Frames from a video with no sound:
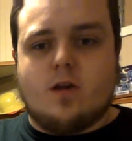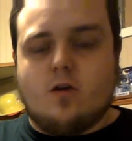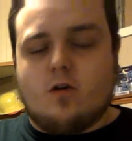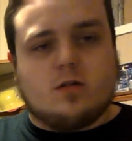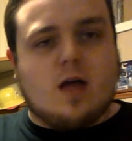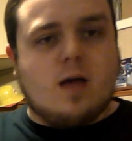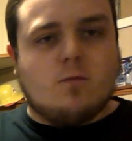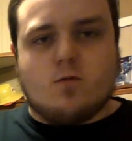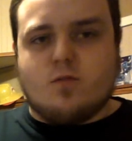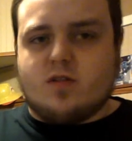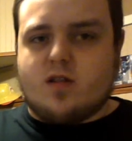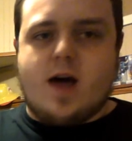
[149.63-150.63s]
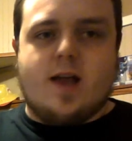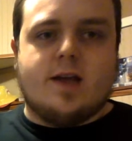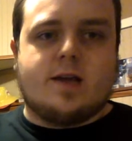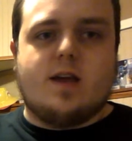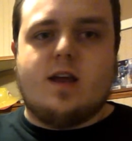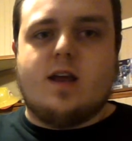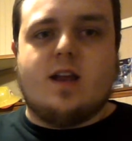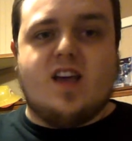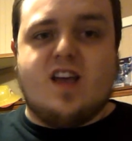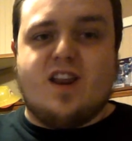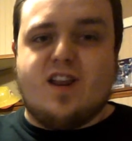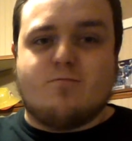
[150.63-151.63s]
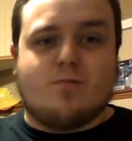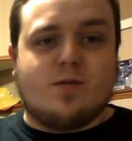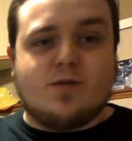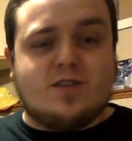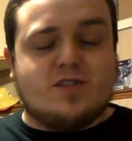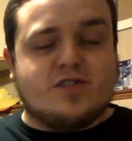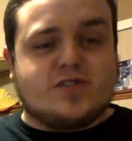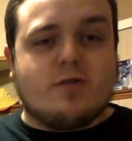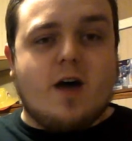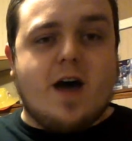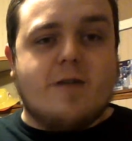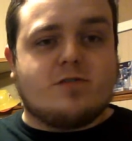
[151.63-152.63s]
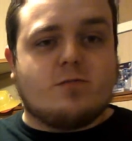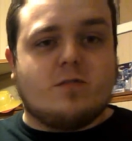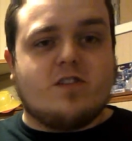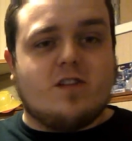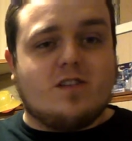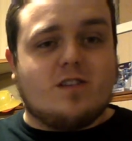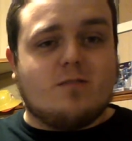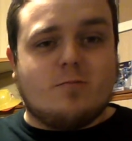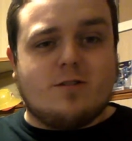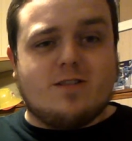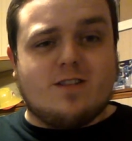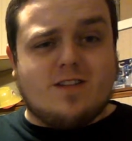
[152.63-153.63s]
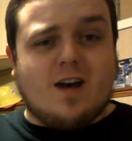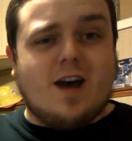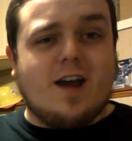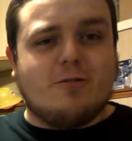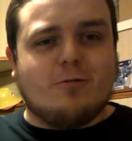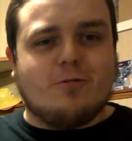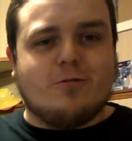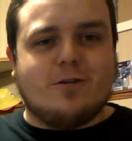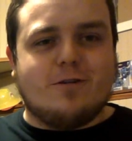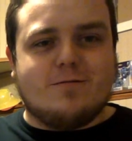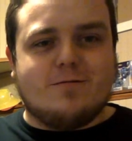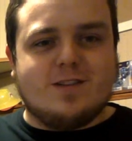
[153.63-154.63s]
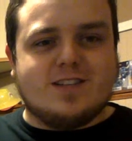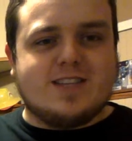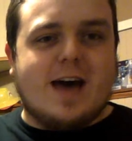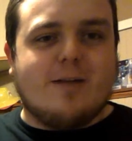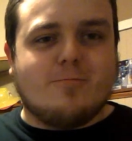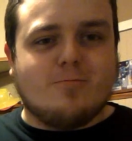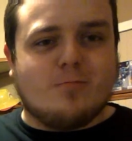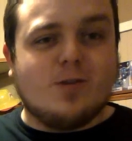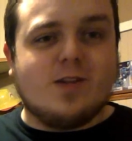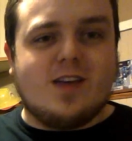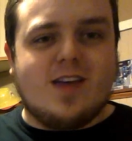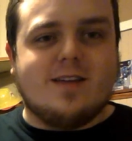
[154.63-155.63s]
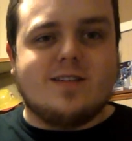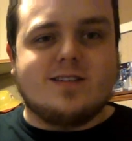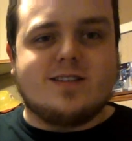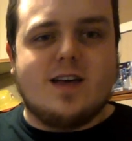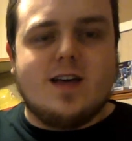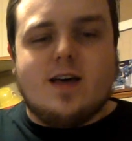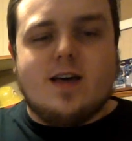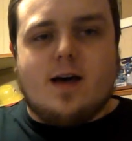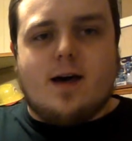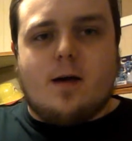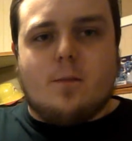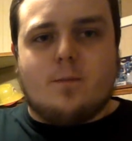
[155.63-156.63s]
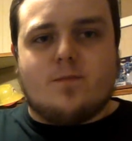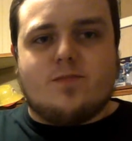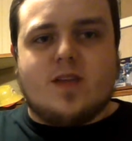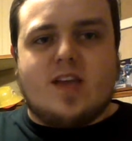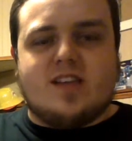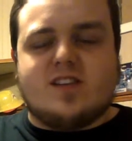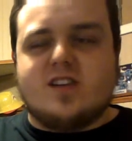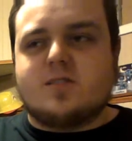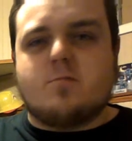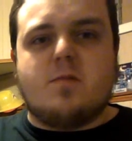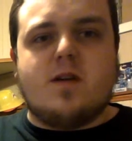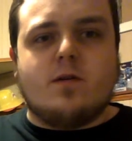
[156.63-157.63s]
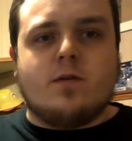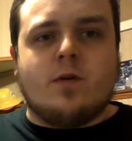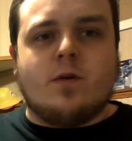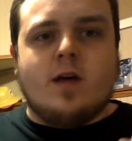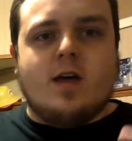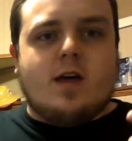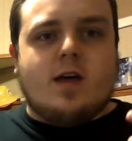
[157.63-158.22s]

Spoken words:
lot more melodic, and it really describes what the title of this album really is. It does feel